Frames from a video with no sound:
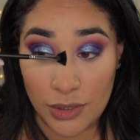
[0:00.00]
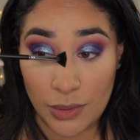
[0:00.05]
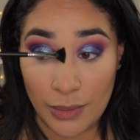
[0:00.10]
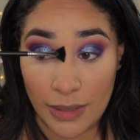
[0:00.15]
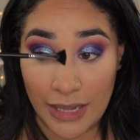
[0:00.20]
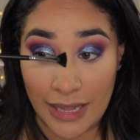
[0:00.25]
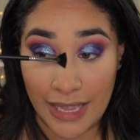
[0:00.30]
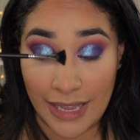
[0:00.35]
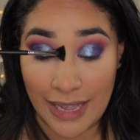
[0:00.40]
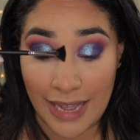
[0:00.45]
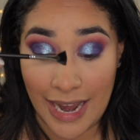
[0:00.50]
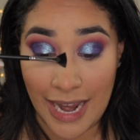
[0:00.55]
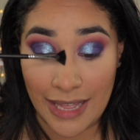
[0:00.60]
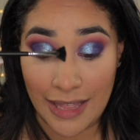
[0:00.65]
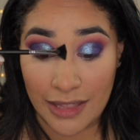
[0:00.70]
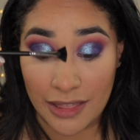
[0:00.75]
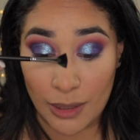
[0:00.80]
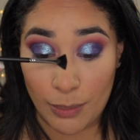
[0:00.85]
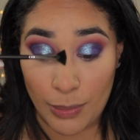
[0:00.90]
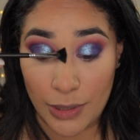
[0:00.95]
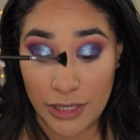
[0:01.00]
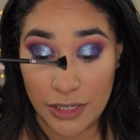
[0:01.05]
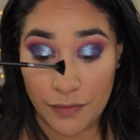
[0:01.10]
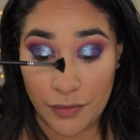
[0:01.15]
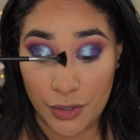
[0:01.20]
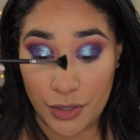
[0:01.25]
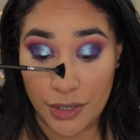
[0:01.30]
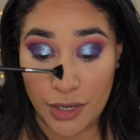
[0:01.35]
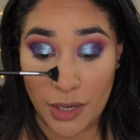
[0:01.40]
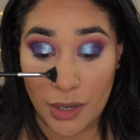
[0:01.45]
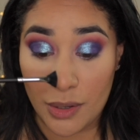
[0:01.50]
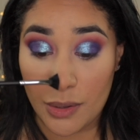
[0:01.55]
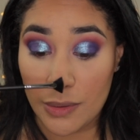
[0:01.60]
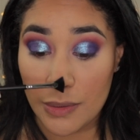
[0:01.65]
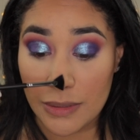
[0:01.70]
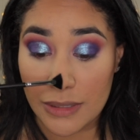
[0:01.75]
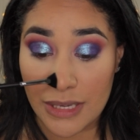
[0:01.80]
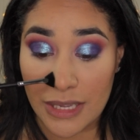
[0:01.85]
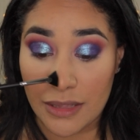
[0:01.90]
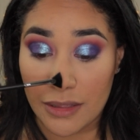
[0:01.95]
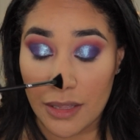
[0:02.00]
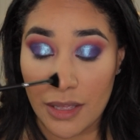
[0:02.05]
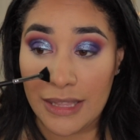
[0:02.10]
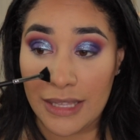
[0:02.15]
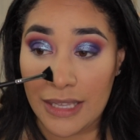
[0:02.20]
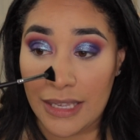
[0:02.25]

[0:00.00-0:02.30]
to like highlight the bridge of your nose and the